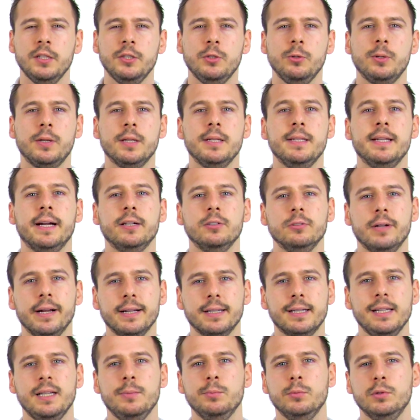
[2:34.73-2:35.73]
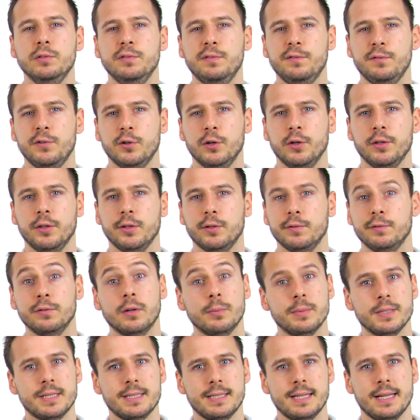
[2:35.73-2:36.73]
you can directly move further
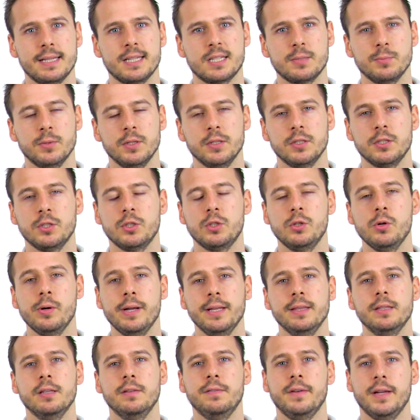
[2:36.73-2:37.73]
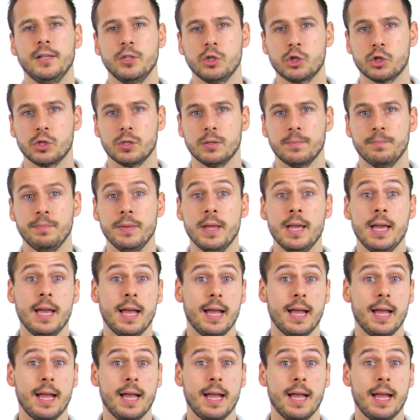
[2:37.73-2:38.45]
from assessment to intervention,